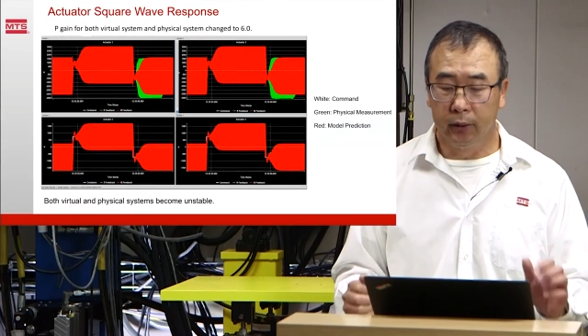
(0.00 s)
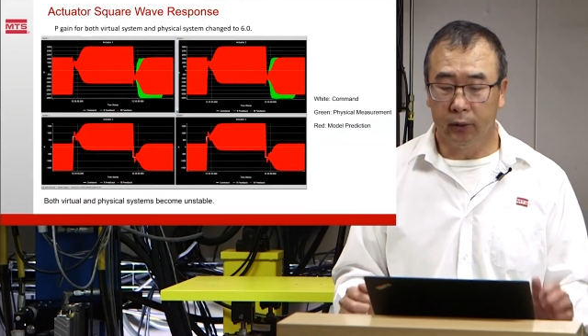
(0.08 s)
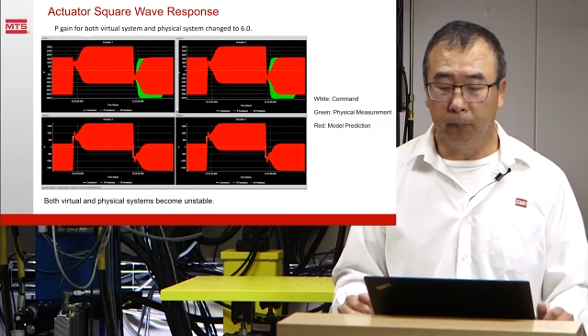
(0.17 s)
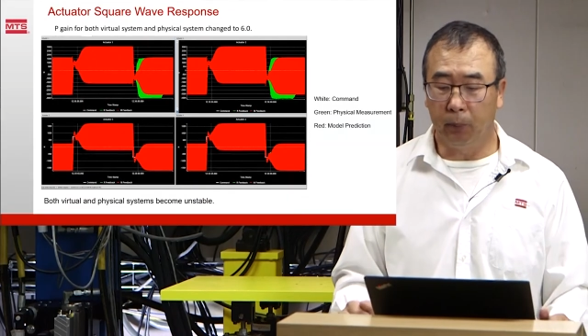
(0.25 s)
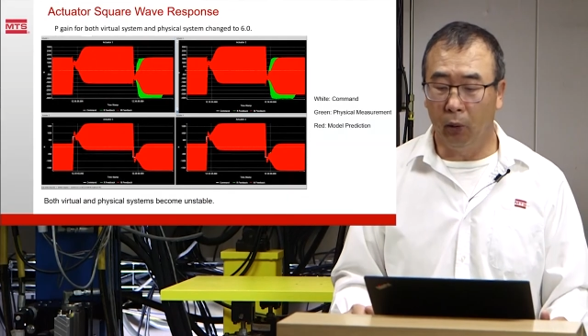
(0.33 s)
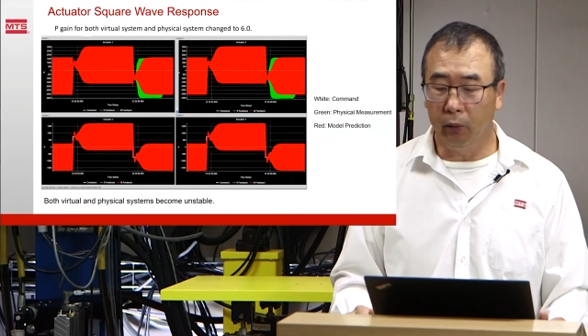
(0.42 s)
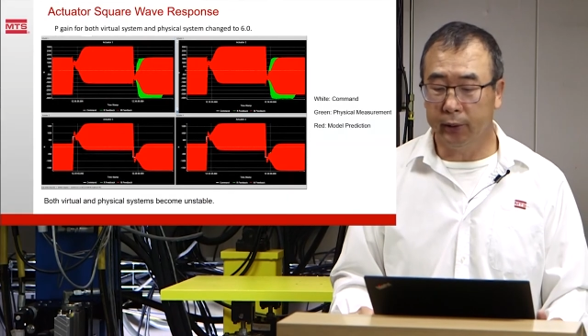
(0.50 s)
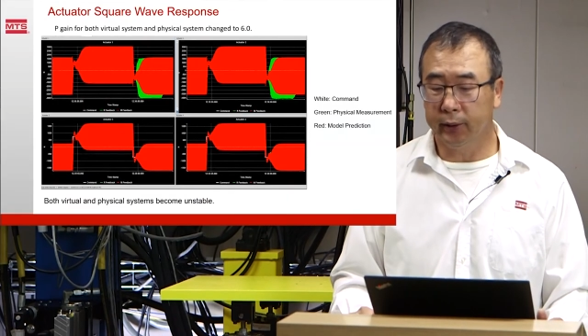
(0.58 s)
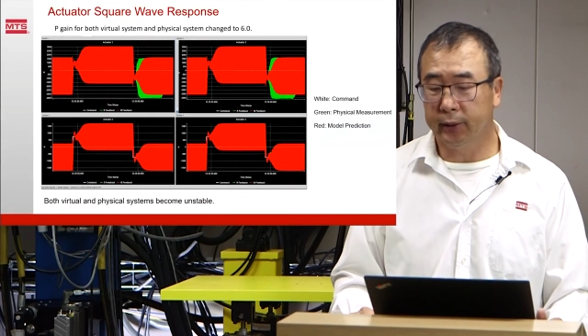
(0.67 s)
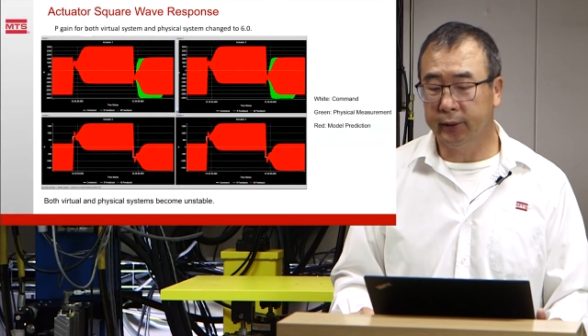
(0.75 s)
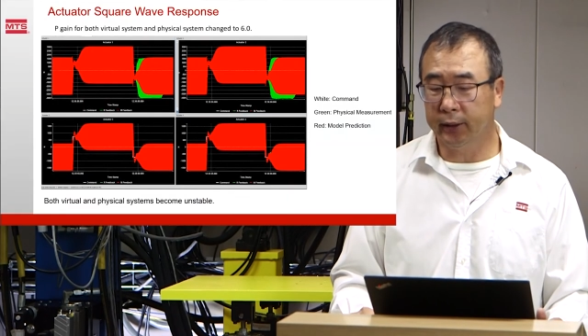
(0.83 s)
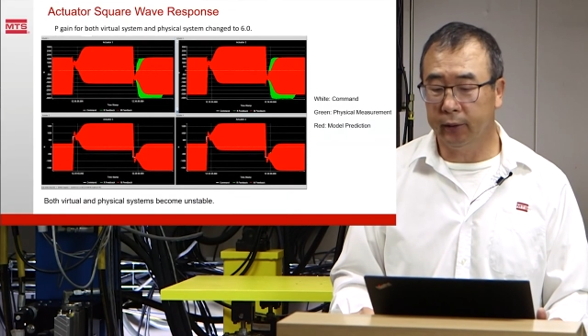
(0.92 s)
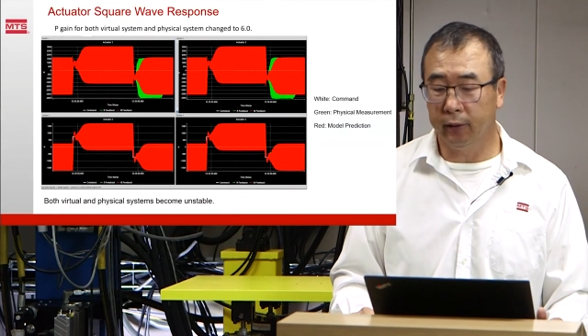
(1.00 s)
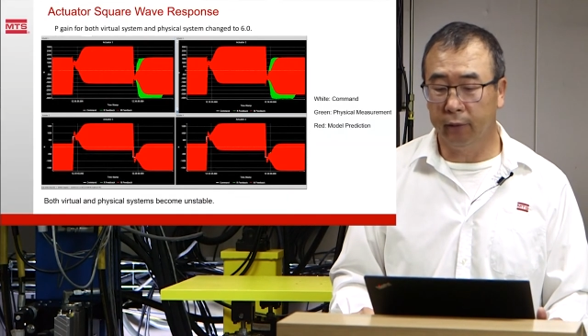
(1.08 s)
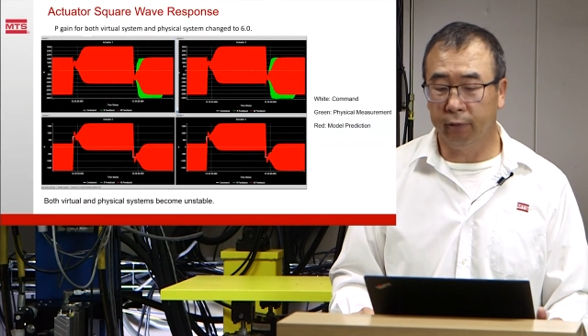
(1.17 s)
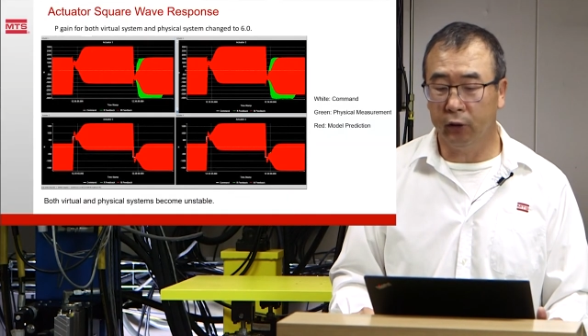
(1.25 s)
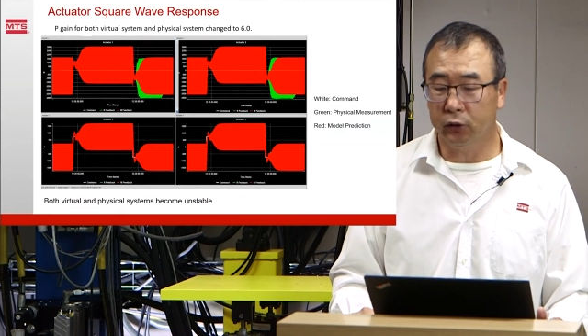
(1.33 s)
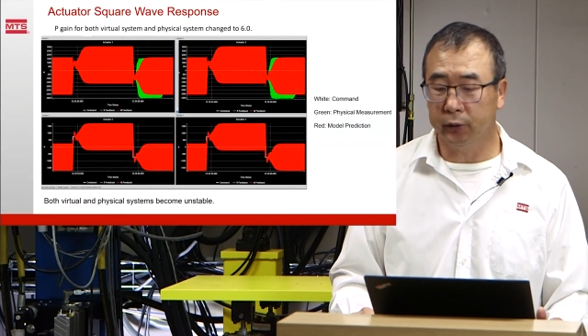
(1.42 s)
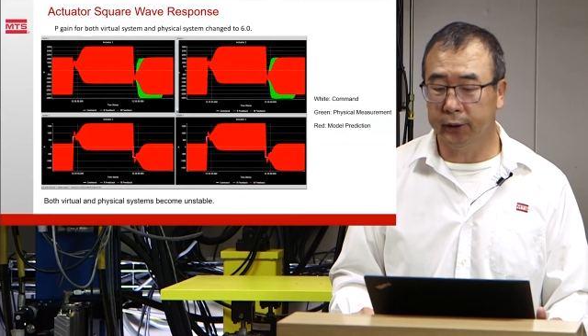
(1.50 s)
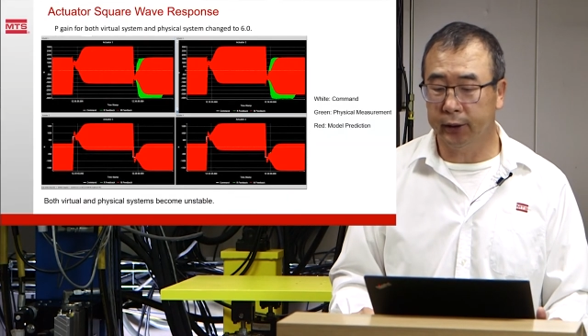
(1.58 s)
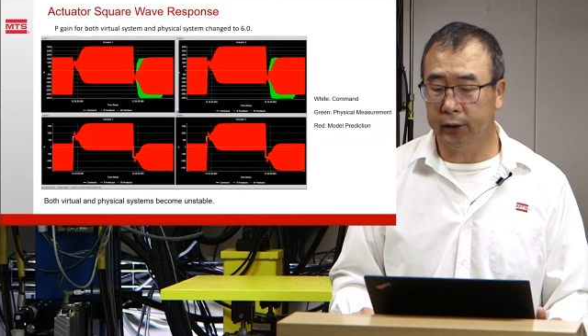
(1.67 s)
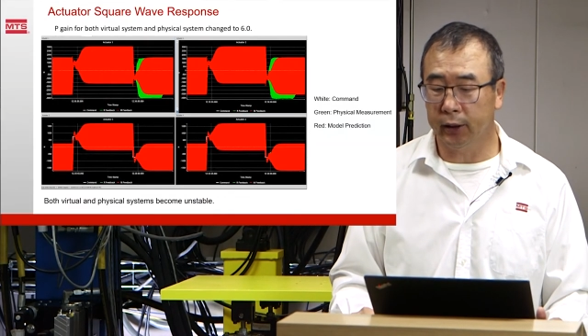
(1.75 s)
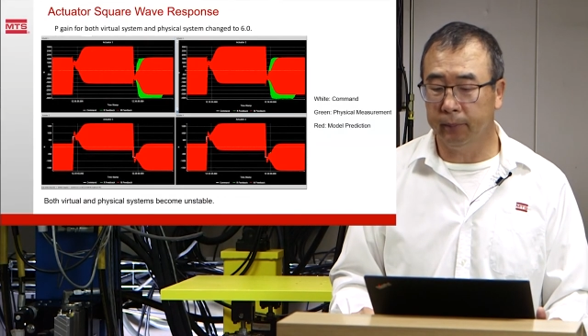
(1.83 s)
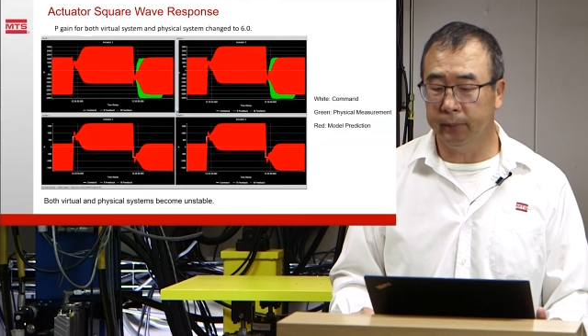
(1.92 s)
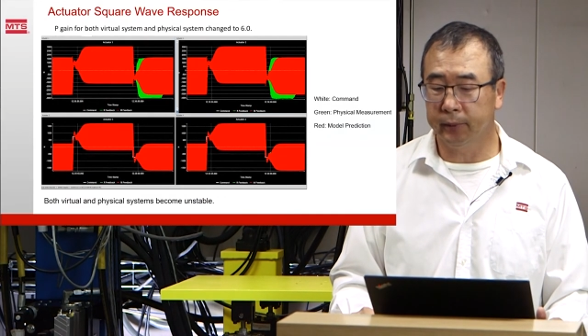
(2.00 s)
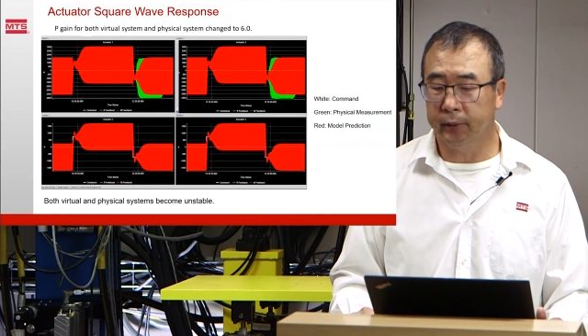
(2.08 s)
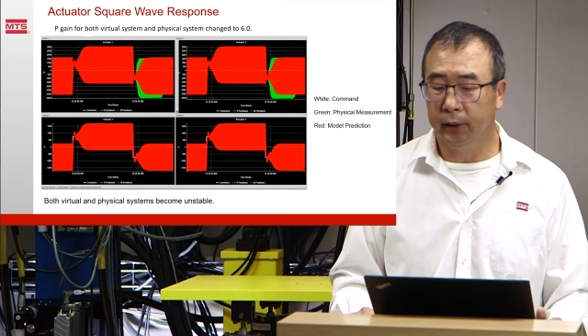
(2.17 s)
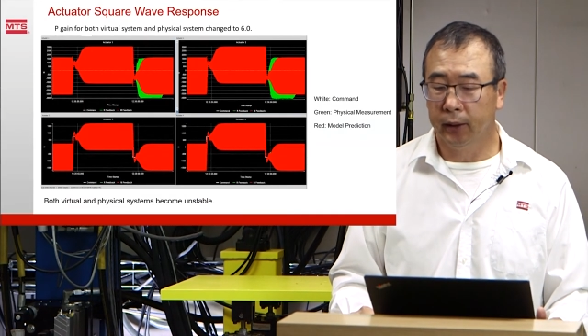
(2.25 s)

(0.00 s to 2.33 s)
So both uh, virtual systems